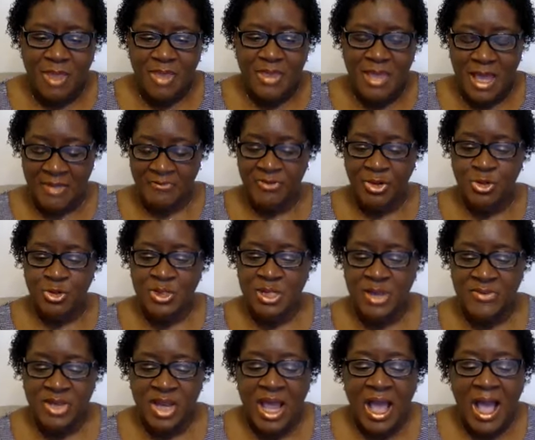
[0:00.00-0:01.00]
Yeah, verse
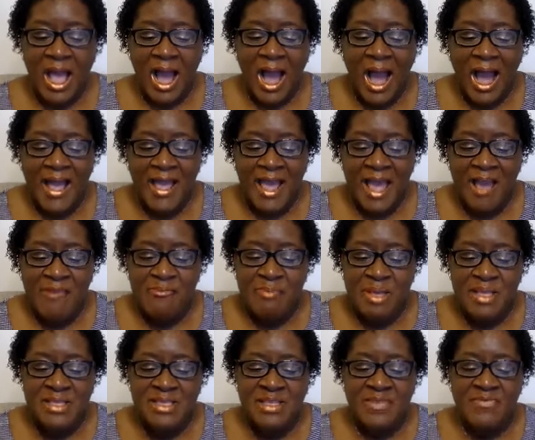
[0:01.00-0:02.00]
7. I have
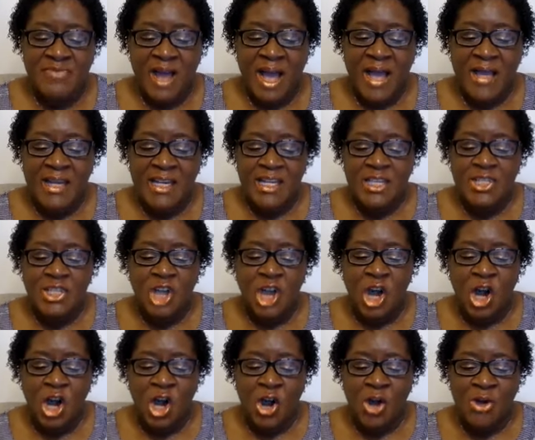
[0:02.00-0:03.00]
been divinely
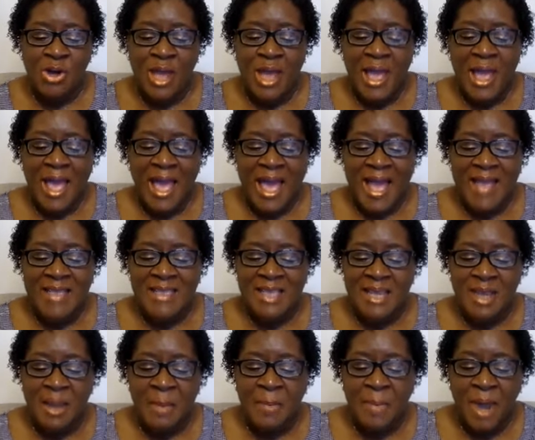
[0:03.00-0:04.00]
called as
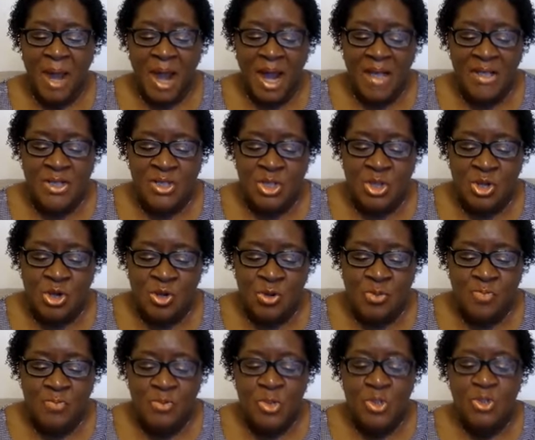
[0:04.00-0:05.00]
an
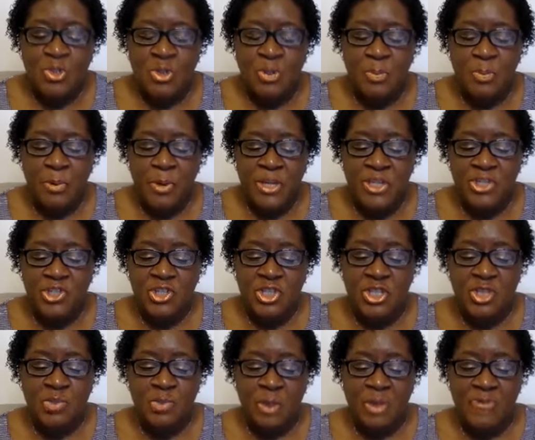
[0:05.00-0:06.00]
apostle to preach
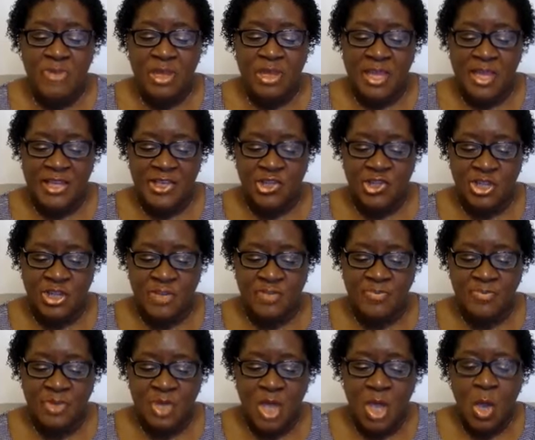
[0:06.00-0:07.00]
this
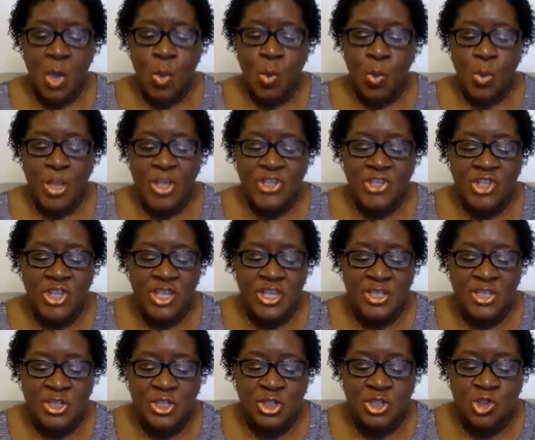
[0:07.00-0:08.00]
revelation, which
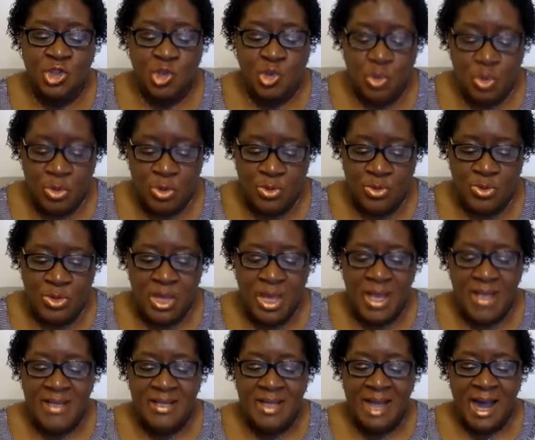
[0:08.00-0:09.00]
is the truth.
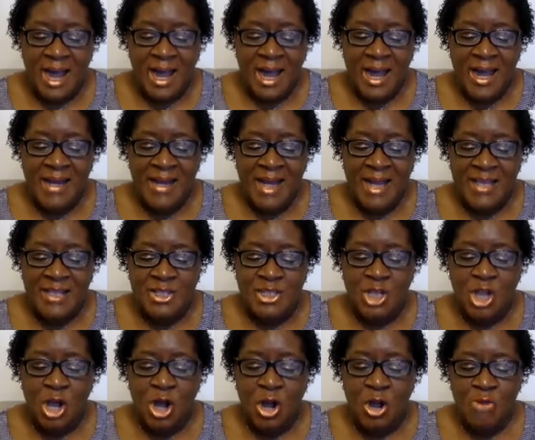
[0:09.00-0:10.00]
God has
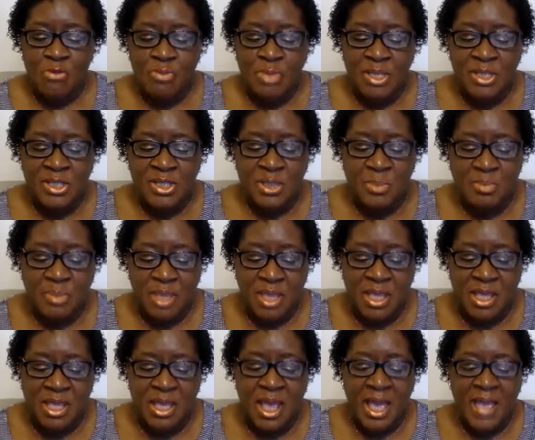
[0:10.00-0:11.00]
called me to
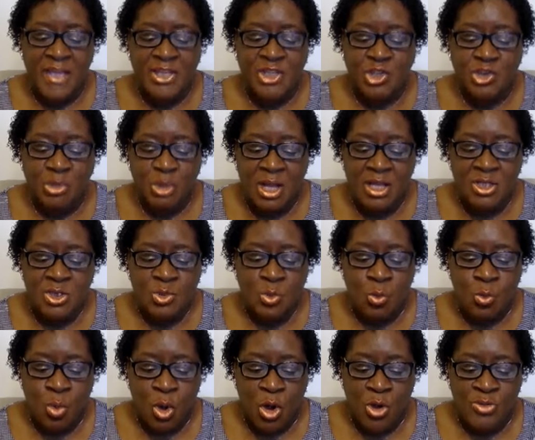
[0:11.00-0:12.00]
be a
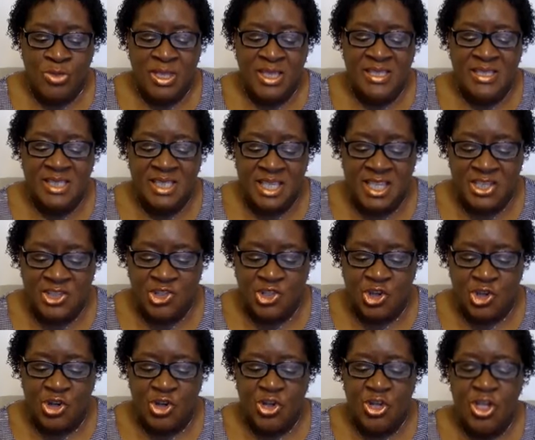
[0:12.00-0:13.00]
trustworthy
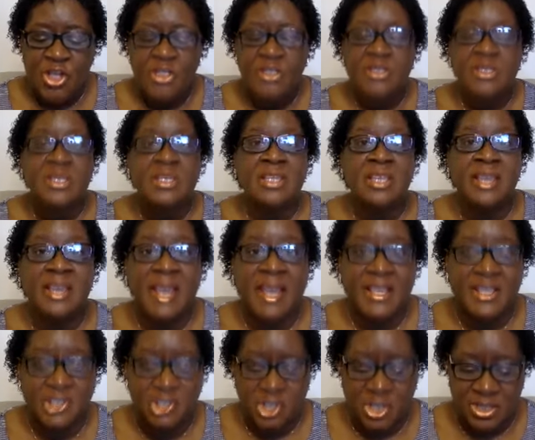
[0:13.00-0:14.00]
teacher to the
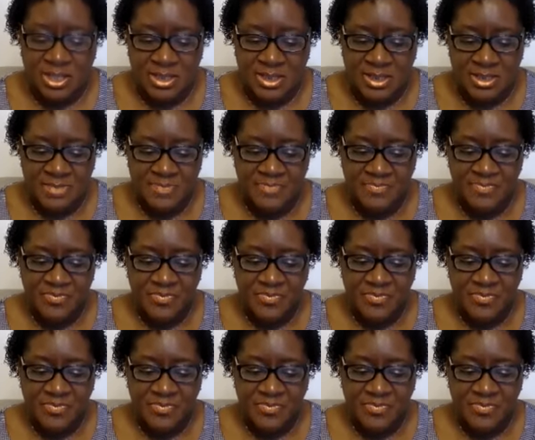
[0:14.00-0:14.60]
nations.